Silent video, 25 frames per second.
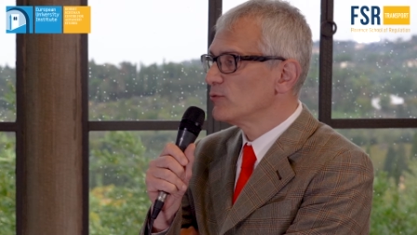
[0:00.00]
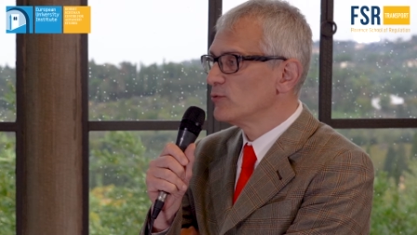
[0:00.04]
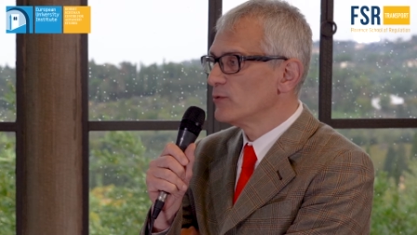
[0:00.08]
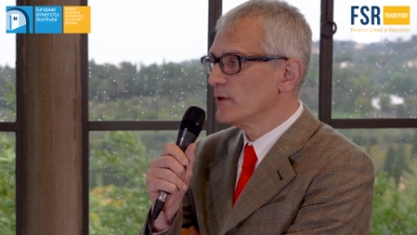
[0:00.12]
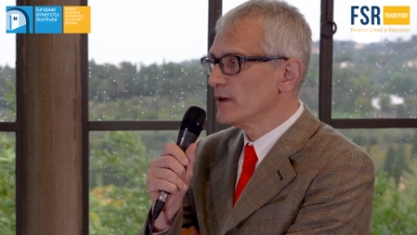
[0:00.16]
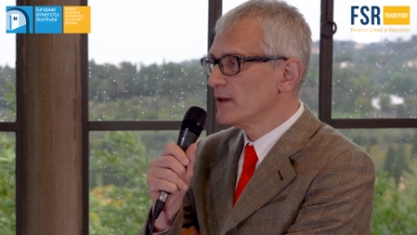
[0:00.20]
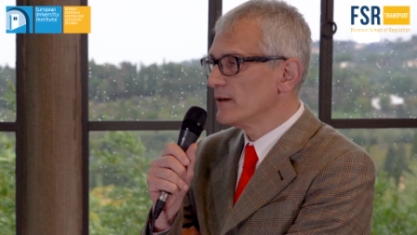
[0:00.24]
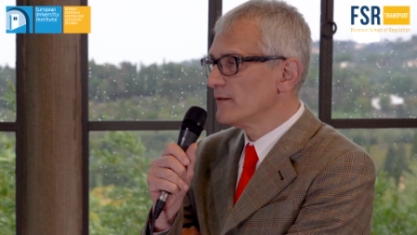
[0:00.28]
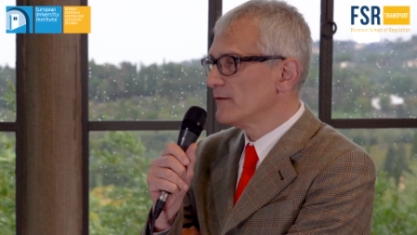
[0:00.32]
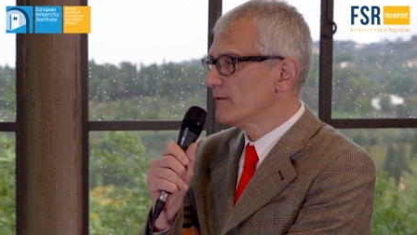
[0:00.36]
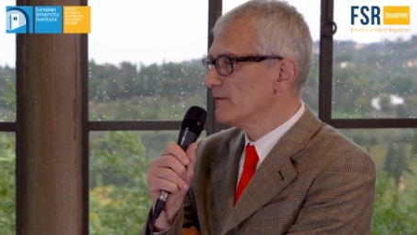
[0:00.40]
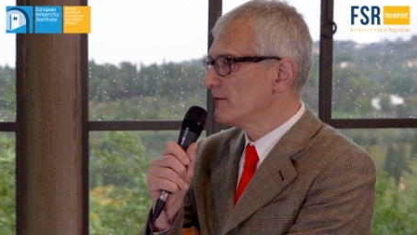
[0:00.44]
to
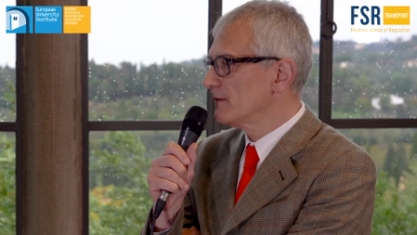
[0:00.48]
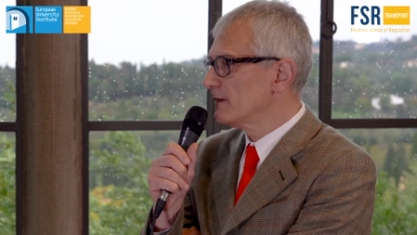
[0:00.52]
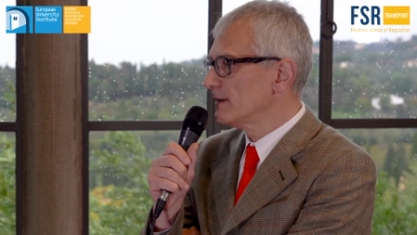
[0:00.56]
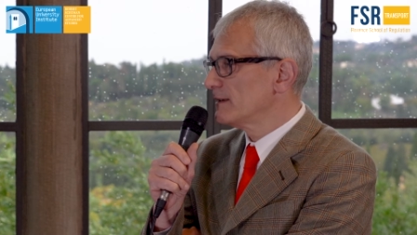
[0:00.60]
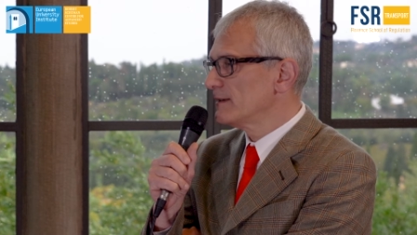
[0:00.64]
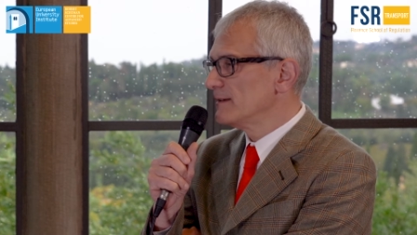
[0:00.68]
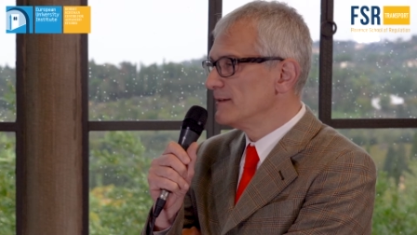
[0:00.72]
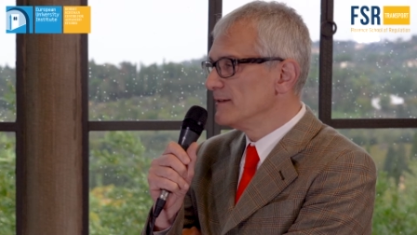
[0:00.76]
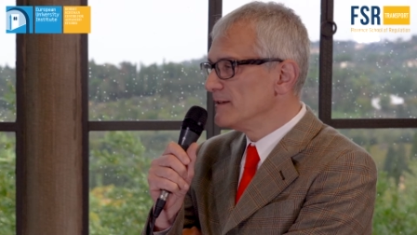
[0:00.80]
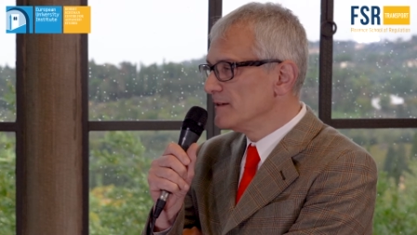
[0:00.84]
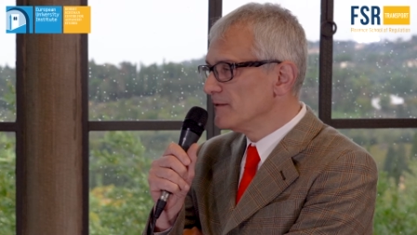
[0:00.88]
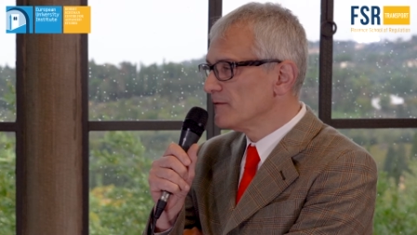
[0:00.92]
have a
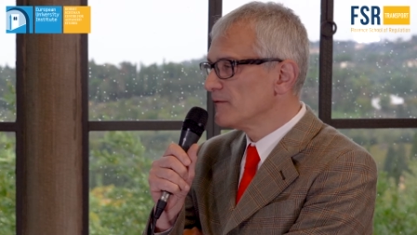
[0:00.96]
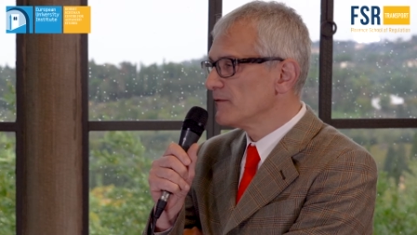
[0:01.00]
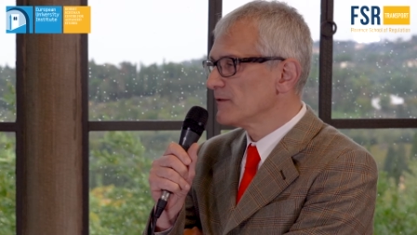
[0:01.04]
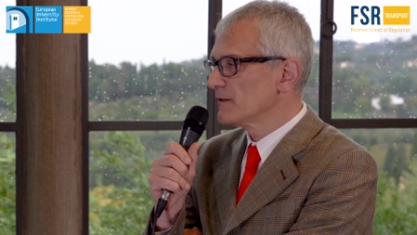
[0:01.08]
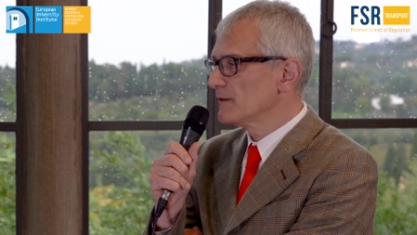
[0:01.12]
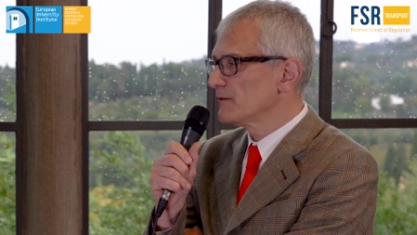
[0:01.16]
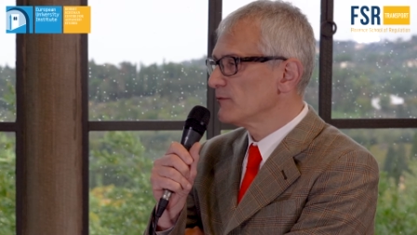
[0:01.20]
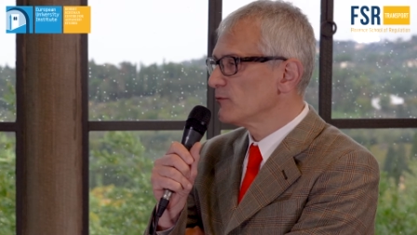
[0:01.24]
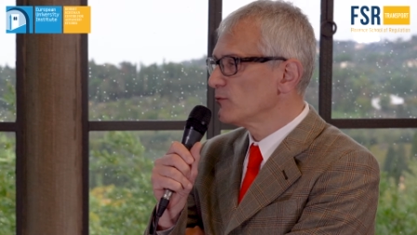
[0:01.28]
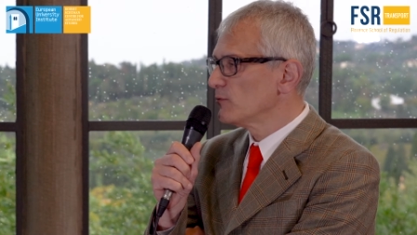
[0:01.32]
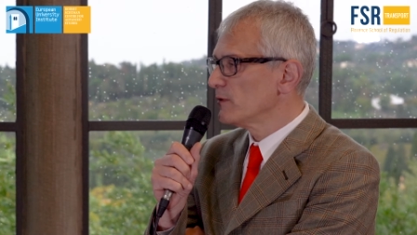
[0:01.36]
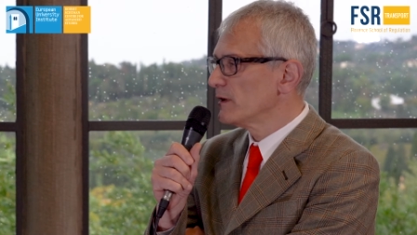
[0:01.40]

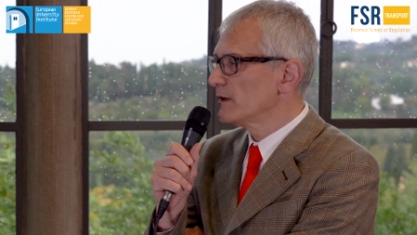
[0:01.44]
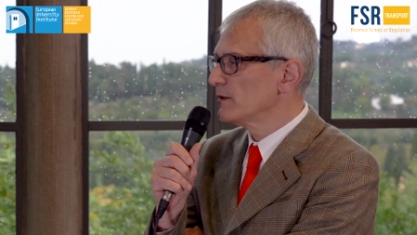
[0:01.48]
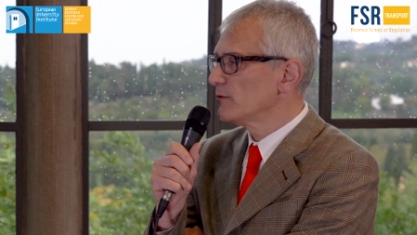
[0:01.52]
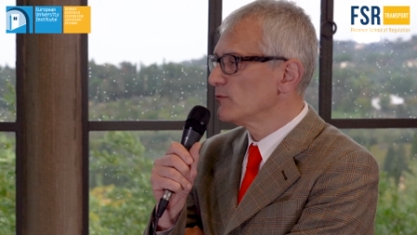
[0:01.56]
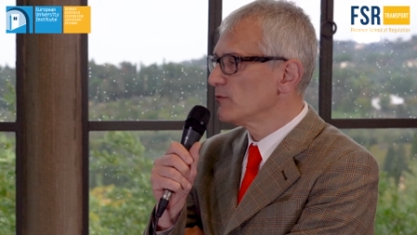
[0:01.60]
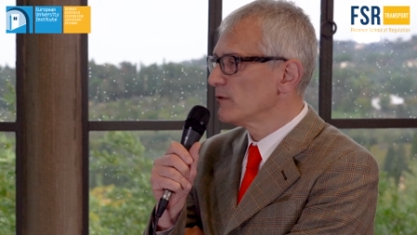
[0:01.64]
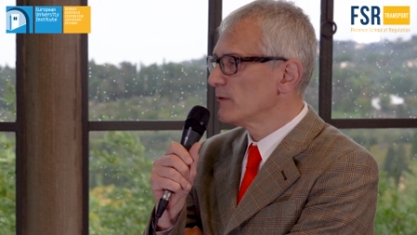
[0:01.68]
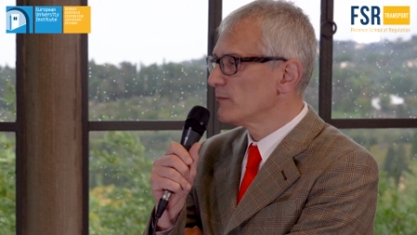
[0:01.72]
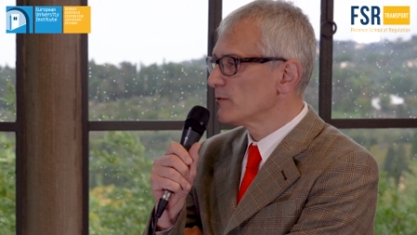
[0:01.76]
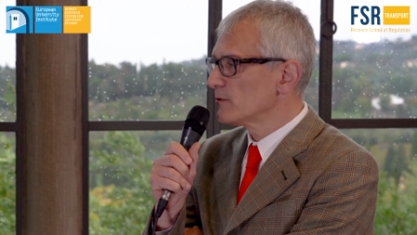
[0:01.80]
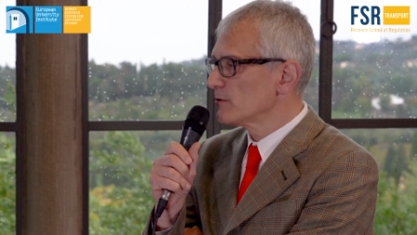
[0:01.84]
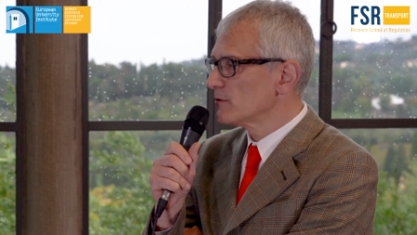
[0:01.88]
different way
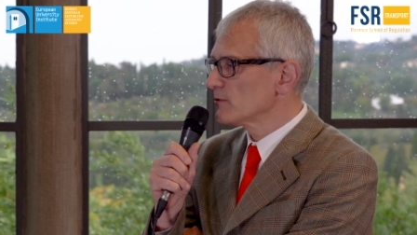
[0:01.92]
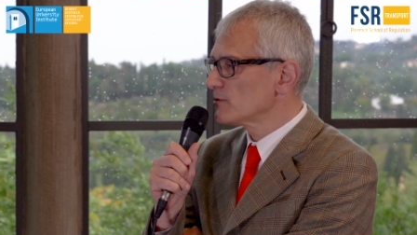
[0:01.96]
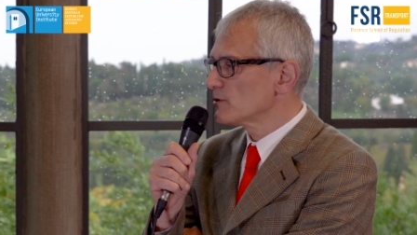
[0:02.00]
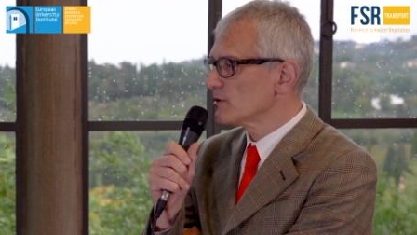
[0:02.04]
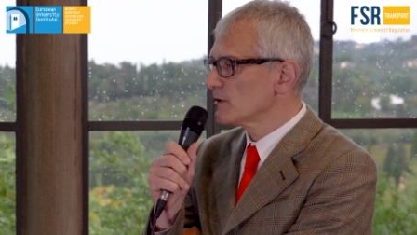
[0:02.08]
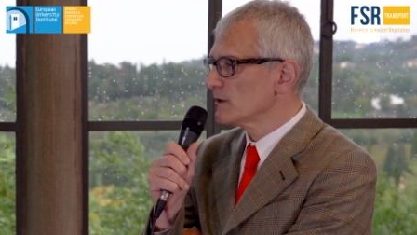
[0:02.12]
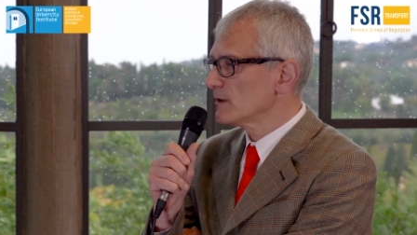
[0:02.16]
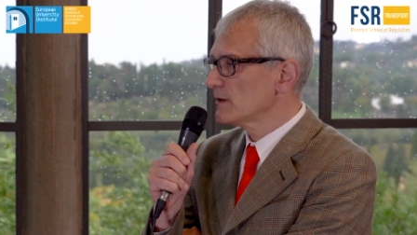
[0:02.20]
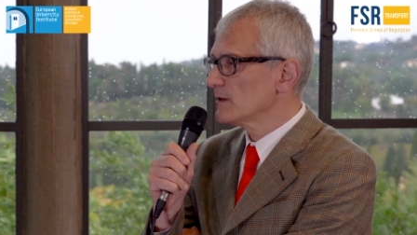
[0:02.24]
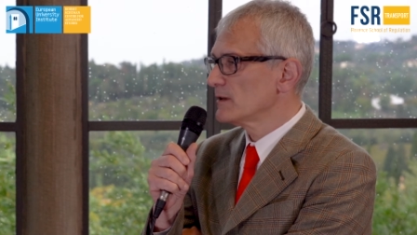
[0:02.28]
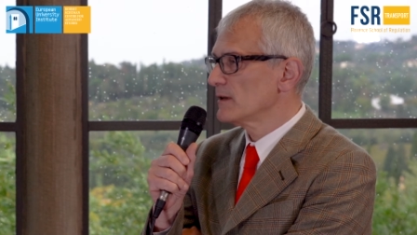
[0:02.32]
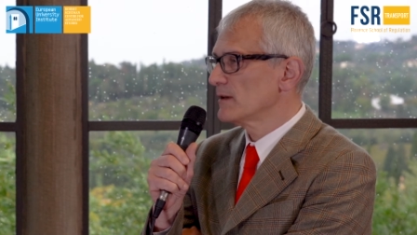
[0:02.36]
to approach
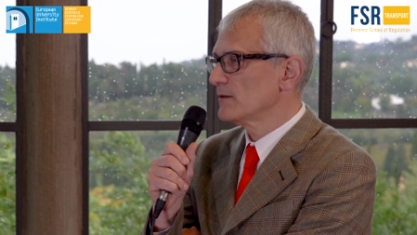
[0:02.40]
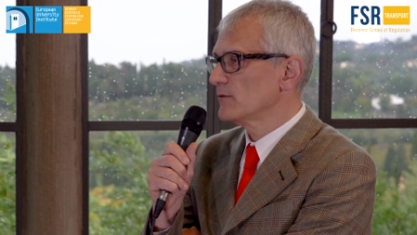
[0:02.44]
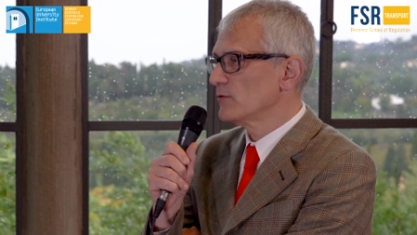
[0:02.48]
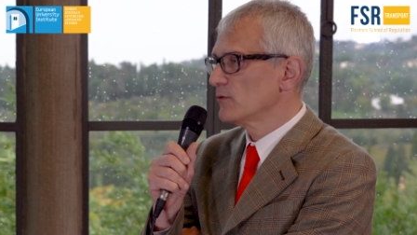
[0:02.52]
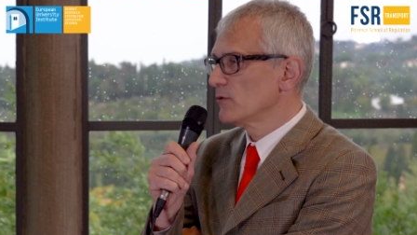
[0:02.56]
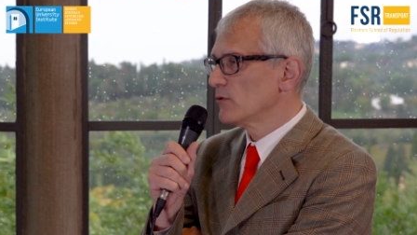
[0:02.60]
it and